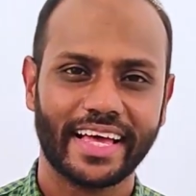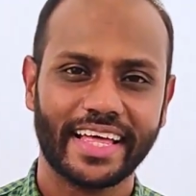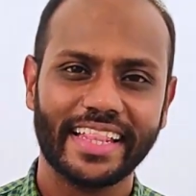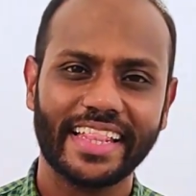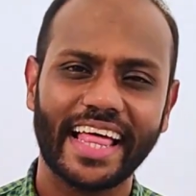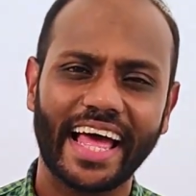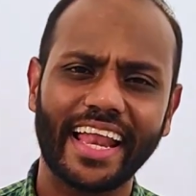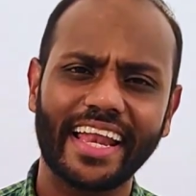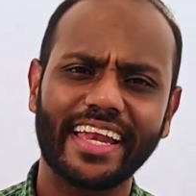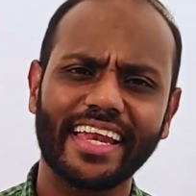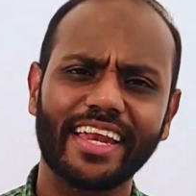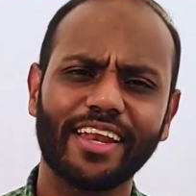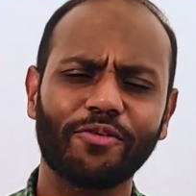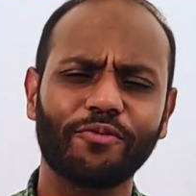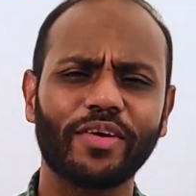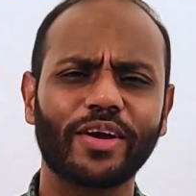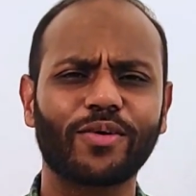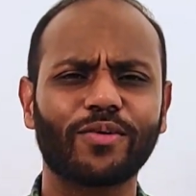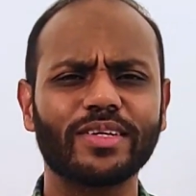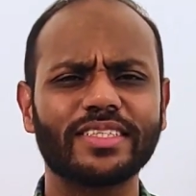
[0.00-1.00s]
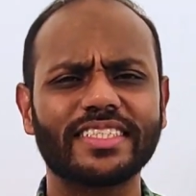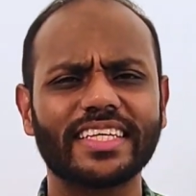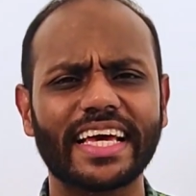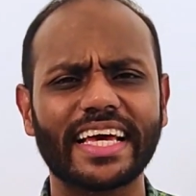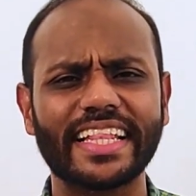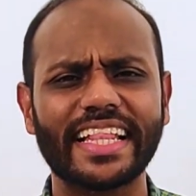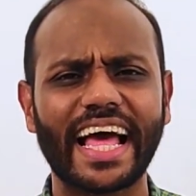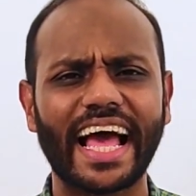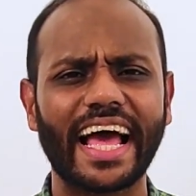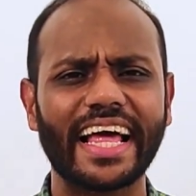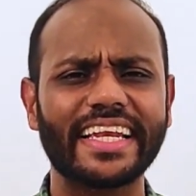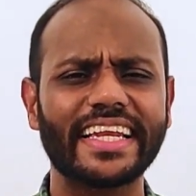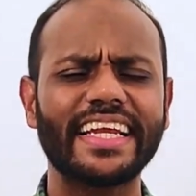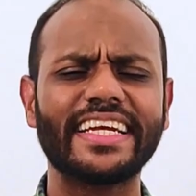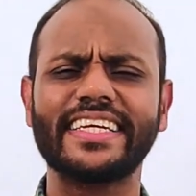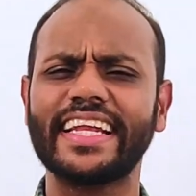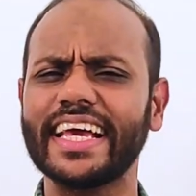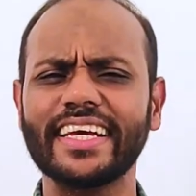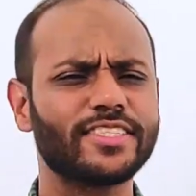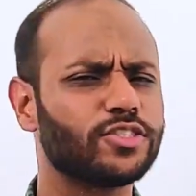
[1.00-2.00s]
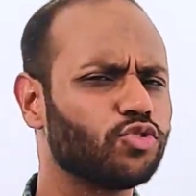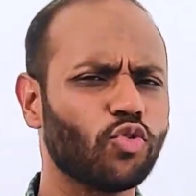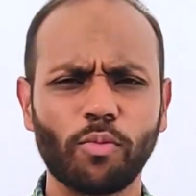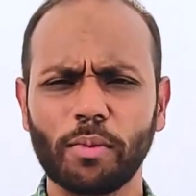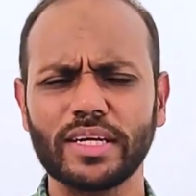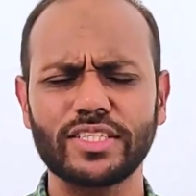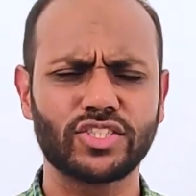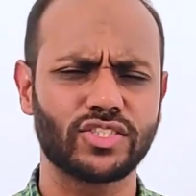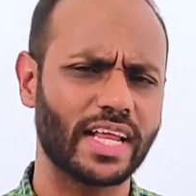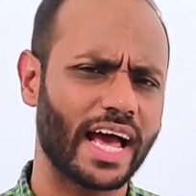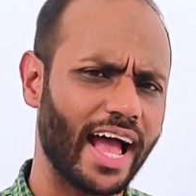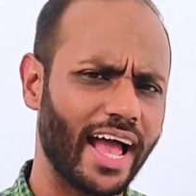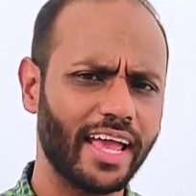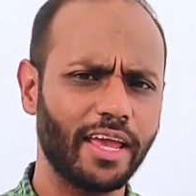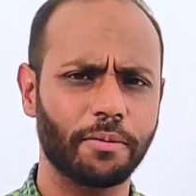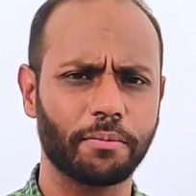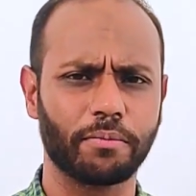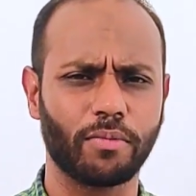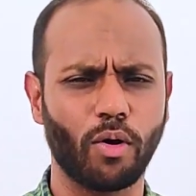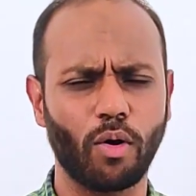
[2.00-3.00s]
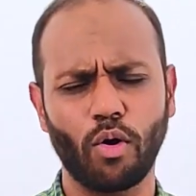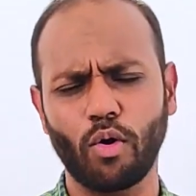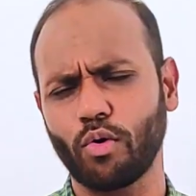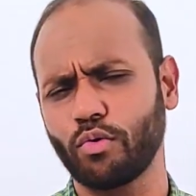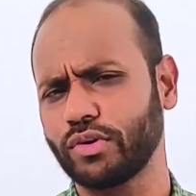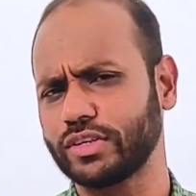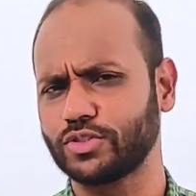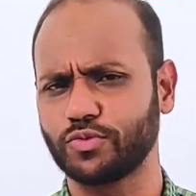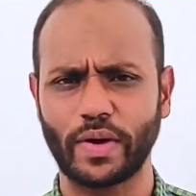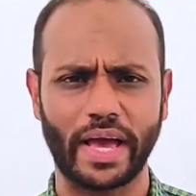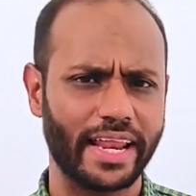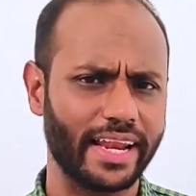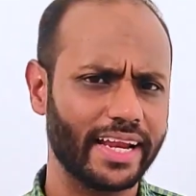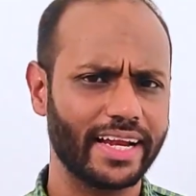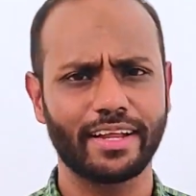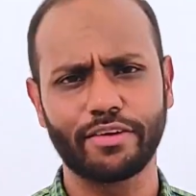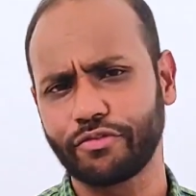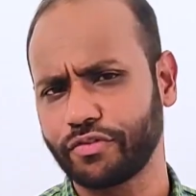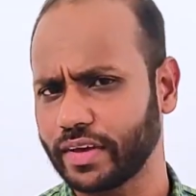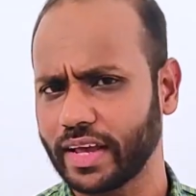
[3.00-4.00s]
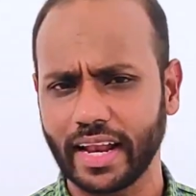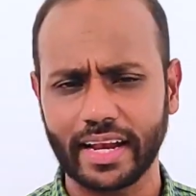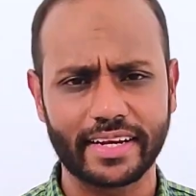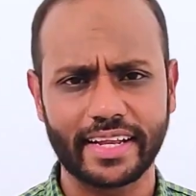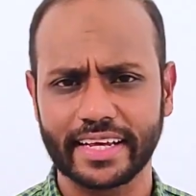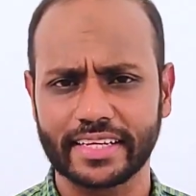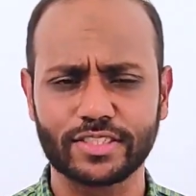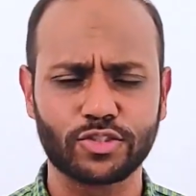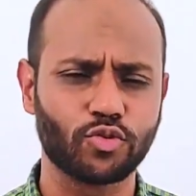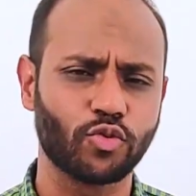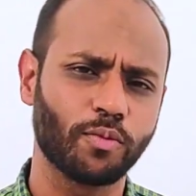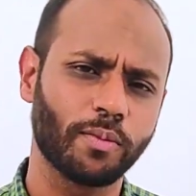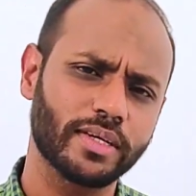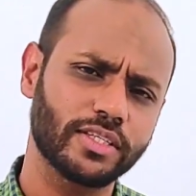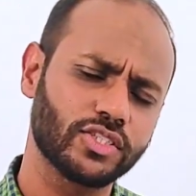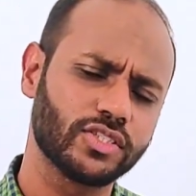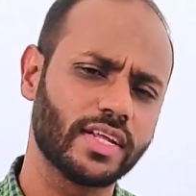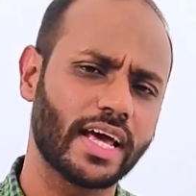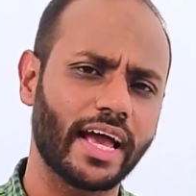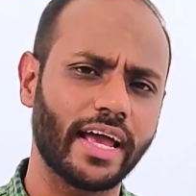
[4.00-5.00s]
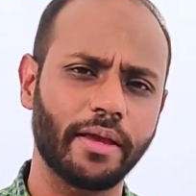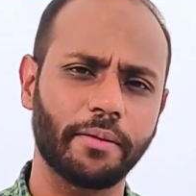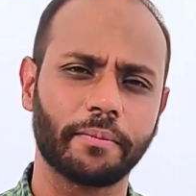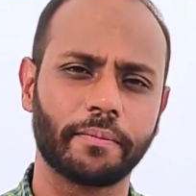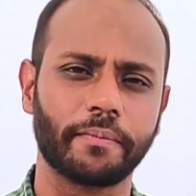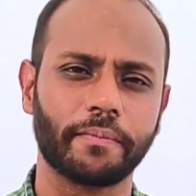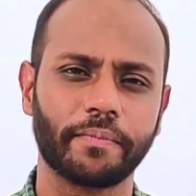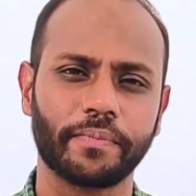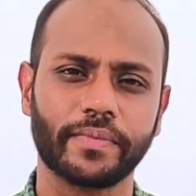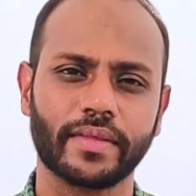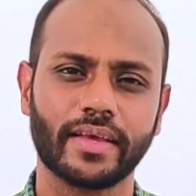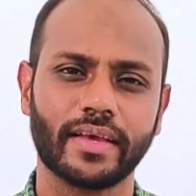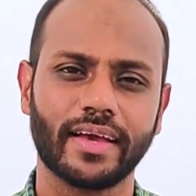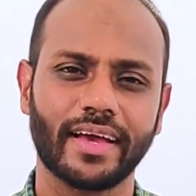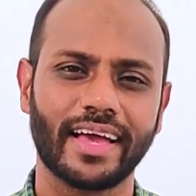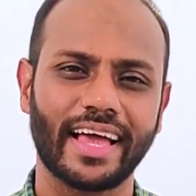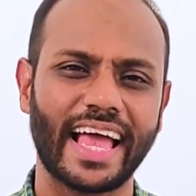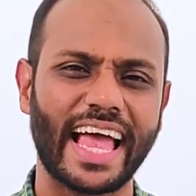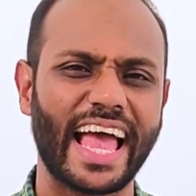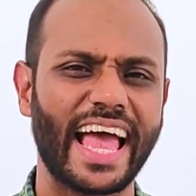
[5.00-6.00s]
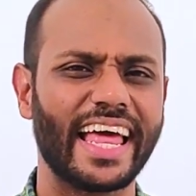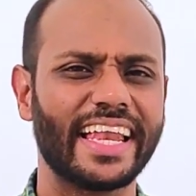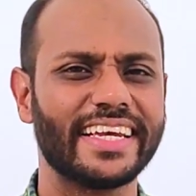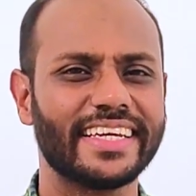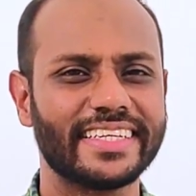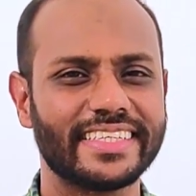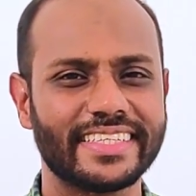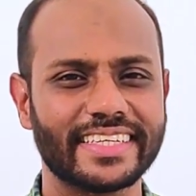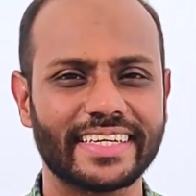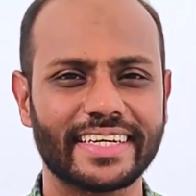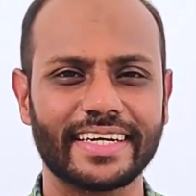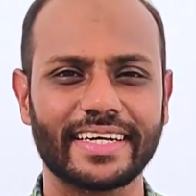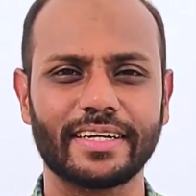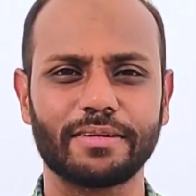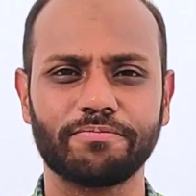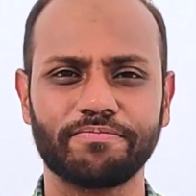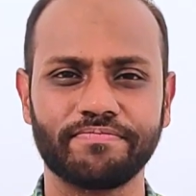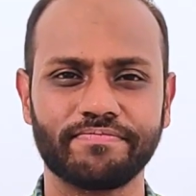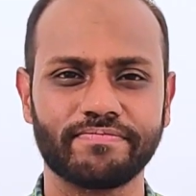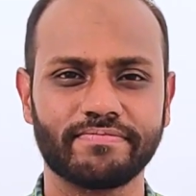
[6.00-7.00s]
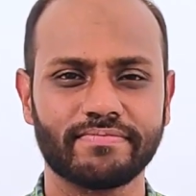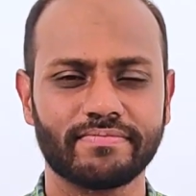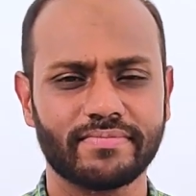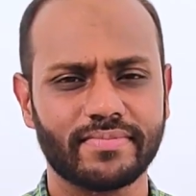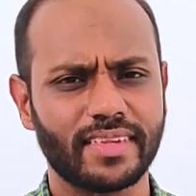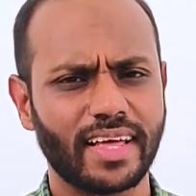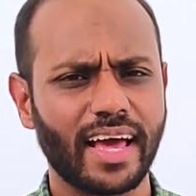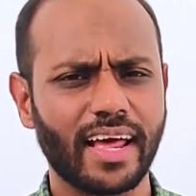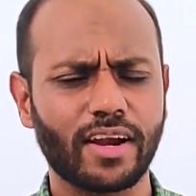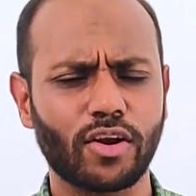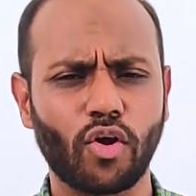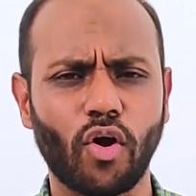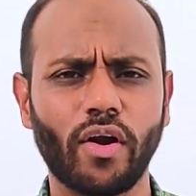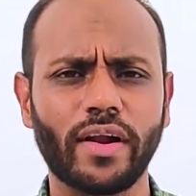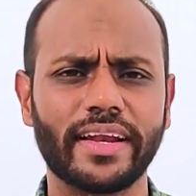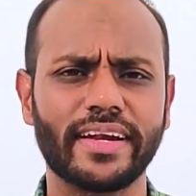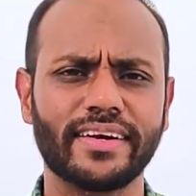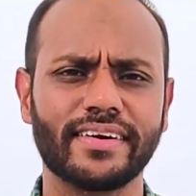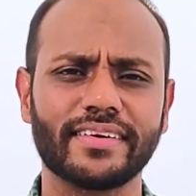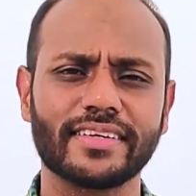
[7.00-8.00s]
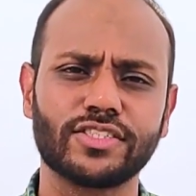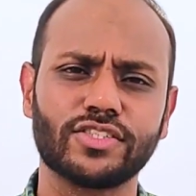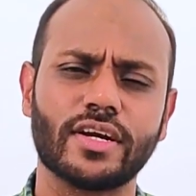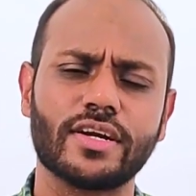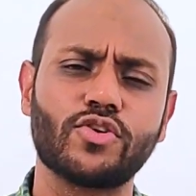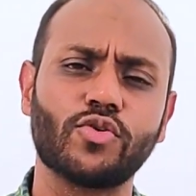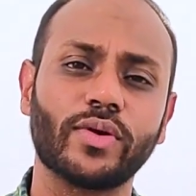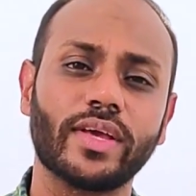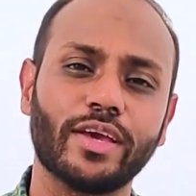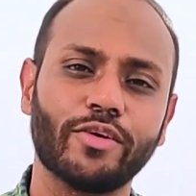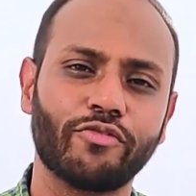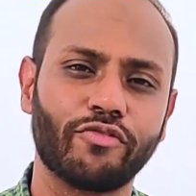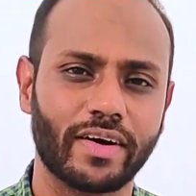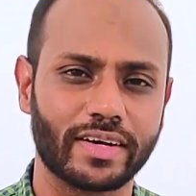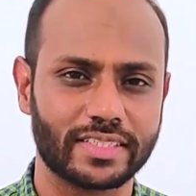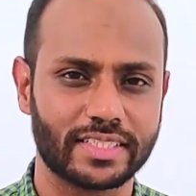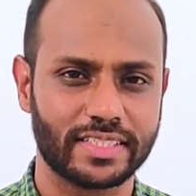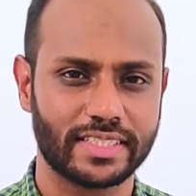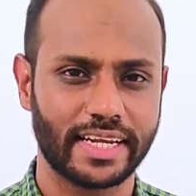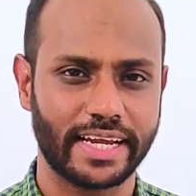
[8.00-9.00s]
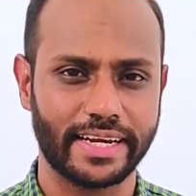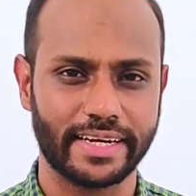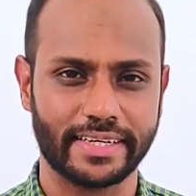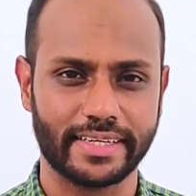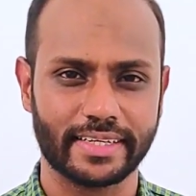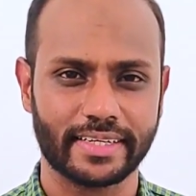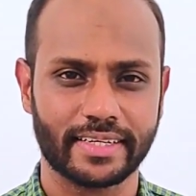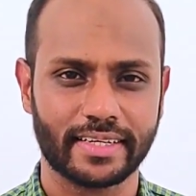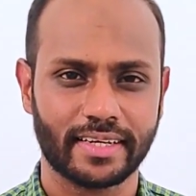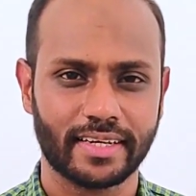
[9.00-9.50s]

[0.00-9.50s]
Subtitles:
Then we could say that it takes too much time. Oh, it's very difficult, takes too much time. And they are not interested to give first aid.